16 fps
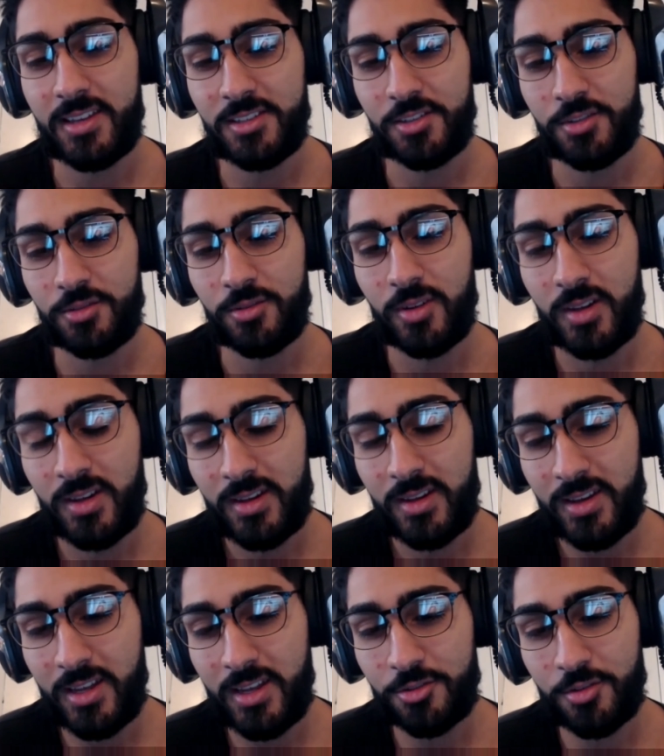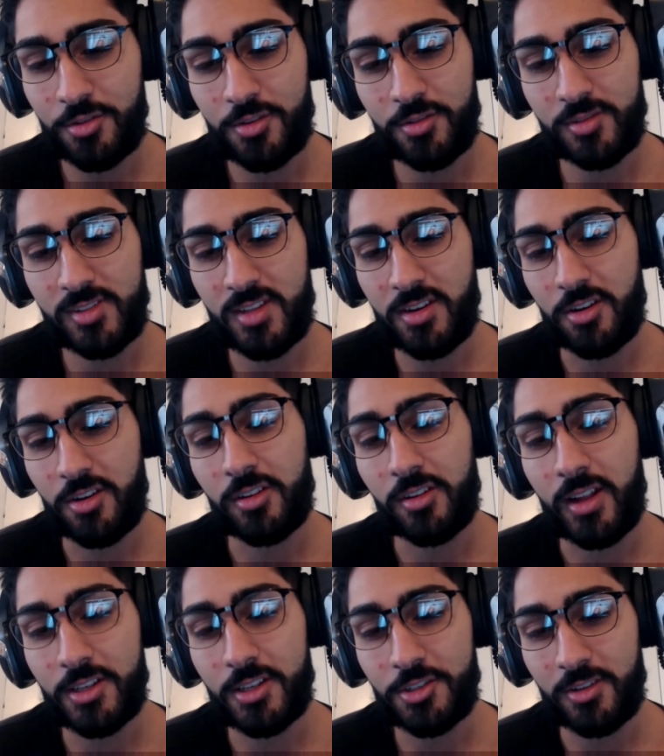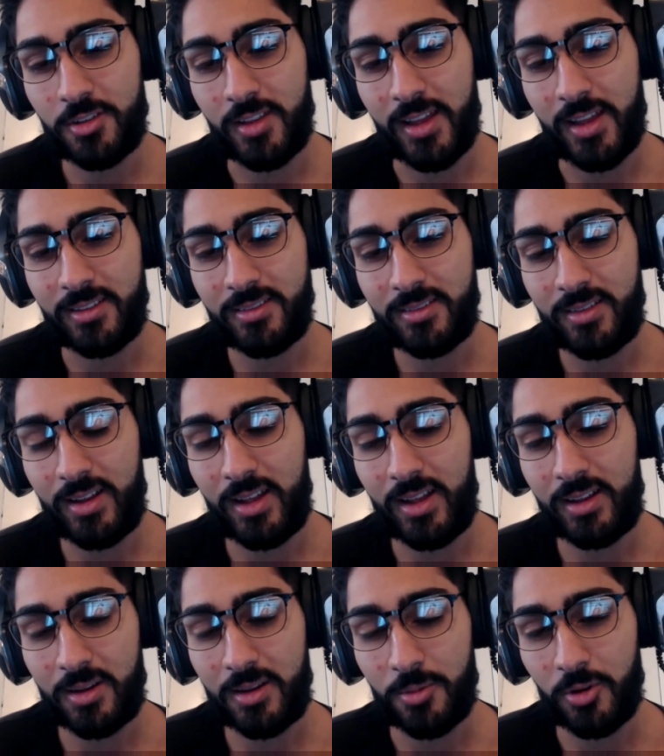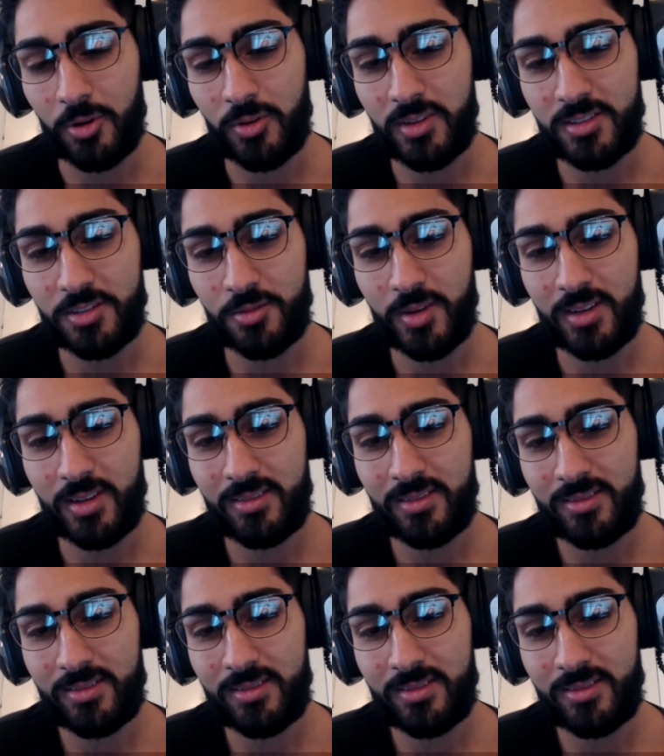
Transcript: to introduce the neurological component to it?